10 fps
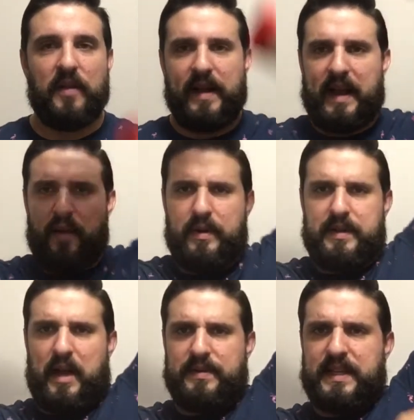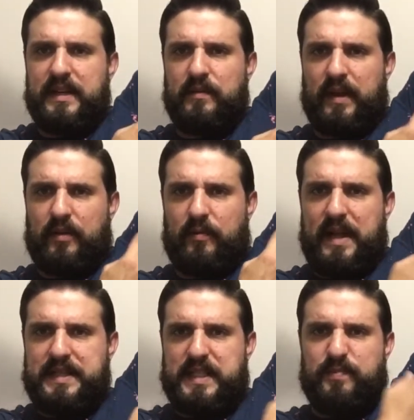Like I was getting like
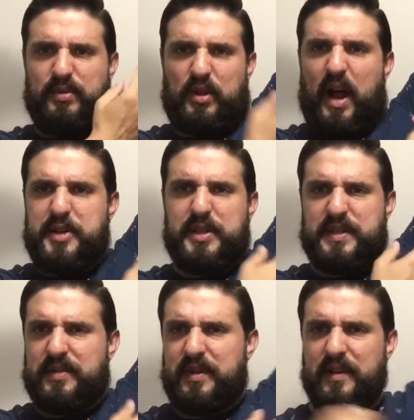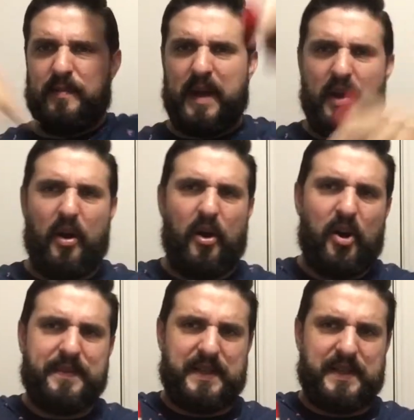red splotches underneath my arms,